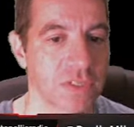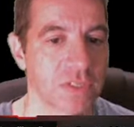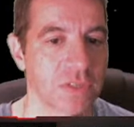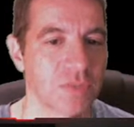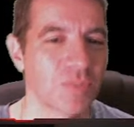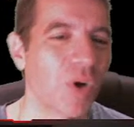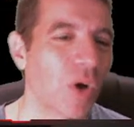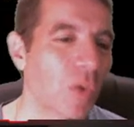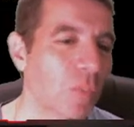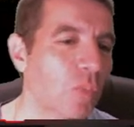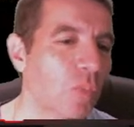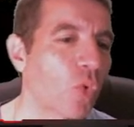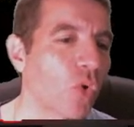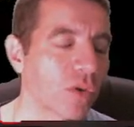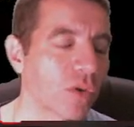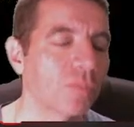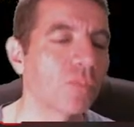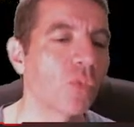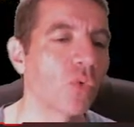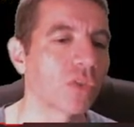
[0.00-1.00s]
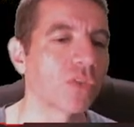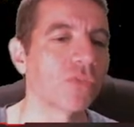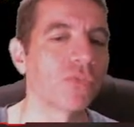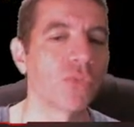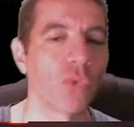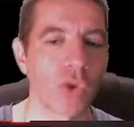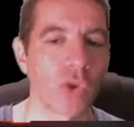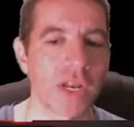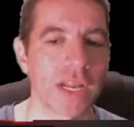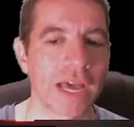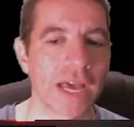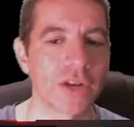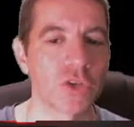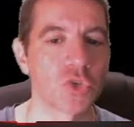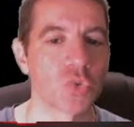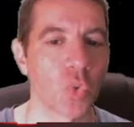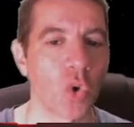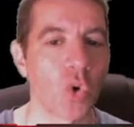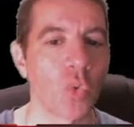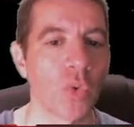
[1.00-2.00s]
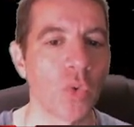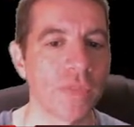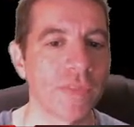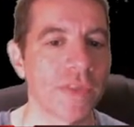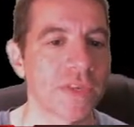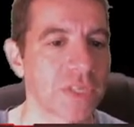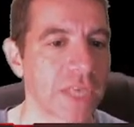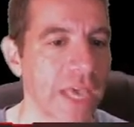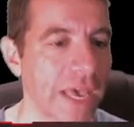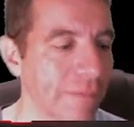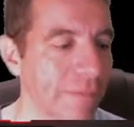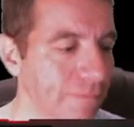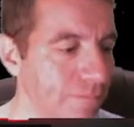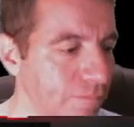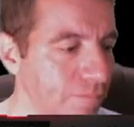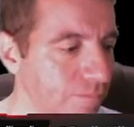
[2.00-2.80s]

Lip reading: well, more the 49ers won't win this game?